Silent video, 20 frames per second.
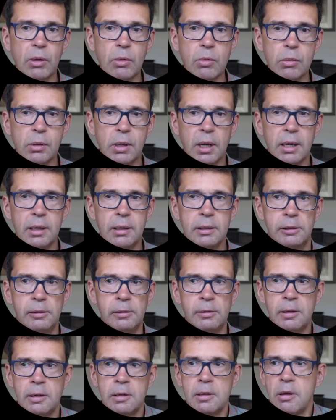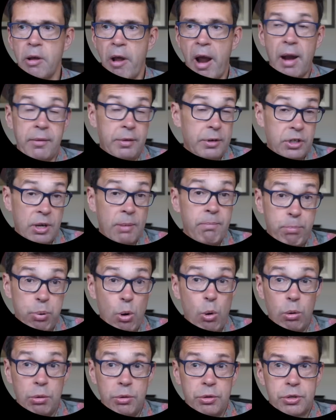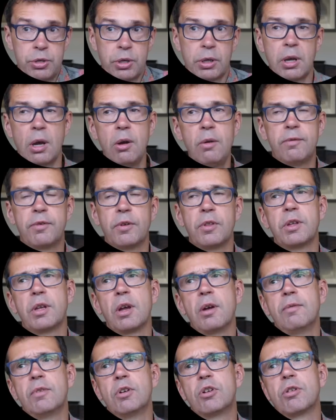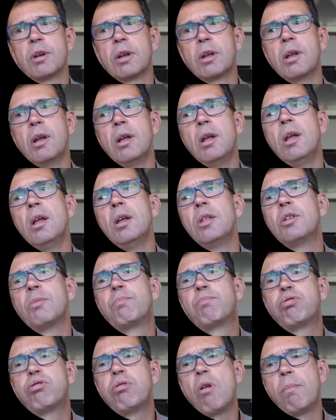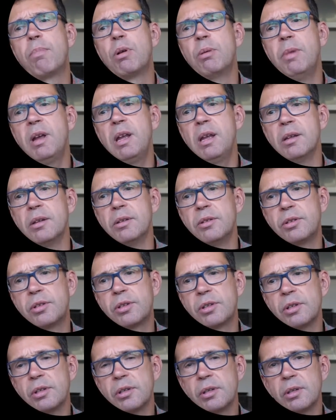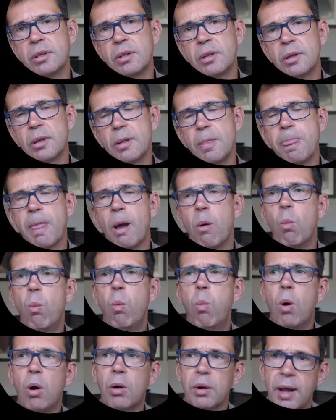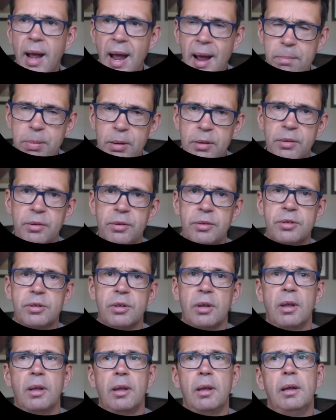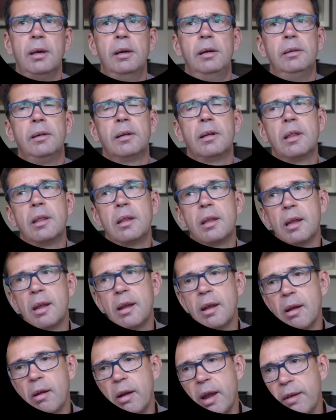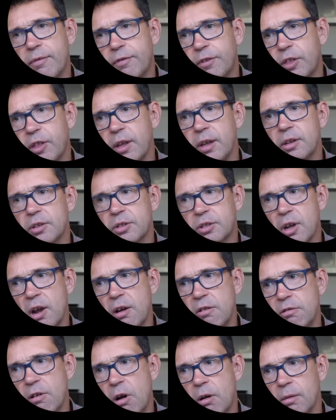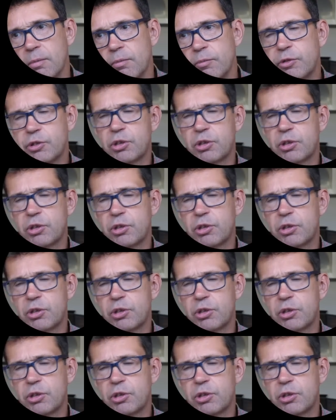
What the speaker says: Okay, and it's important to go for the over trick. The problem is, what happens if things go wrong?